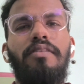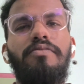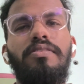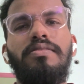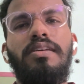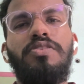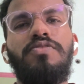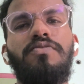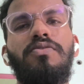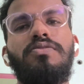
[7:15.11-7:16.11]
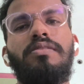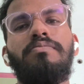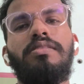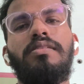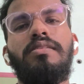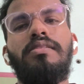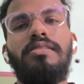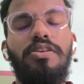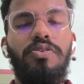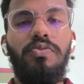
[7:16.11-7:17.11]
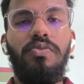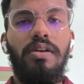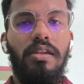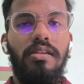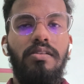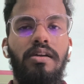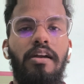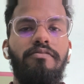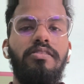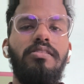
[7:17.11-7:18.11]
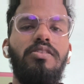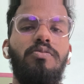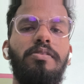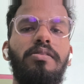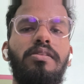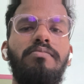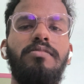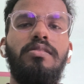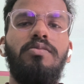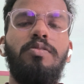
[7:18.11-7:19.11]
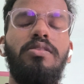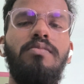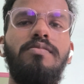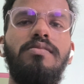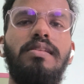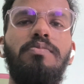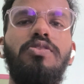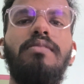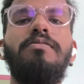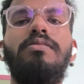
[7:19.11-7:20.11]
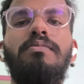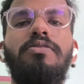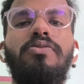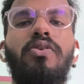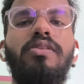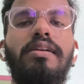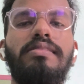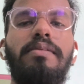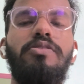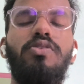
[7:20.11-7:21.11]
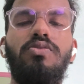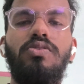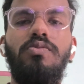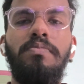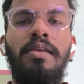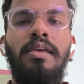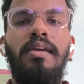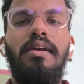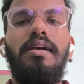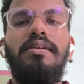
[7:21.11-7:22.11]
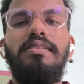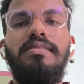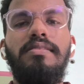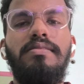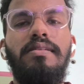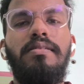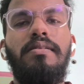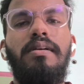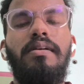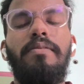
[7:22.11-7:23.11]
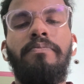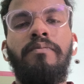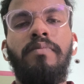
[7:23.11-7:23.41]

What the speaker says: we search for something in the URL after the domain name. The domain name is www.example.com. This is the